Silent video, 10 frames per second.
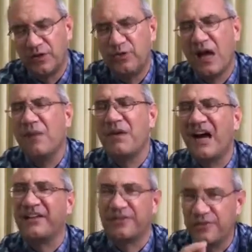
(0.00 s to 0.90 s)
Who am
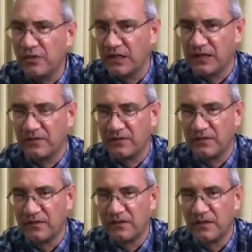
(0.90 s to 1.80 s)
I truly?
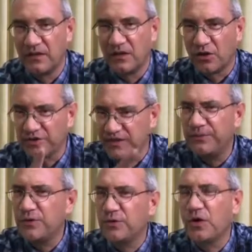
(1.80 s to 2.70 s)
Because
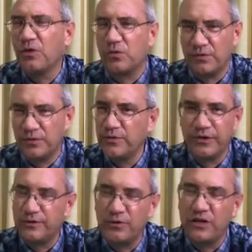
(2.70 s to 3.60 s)
if you know who
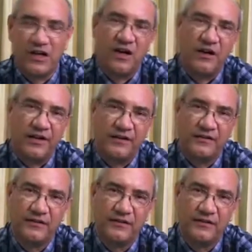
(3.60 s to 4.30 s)
you truly are,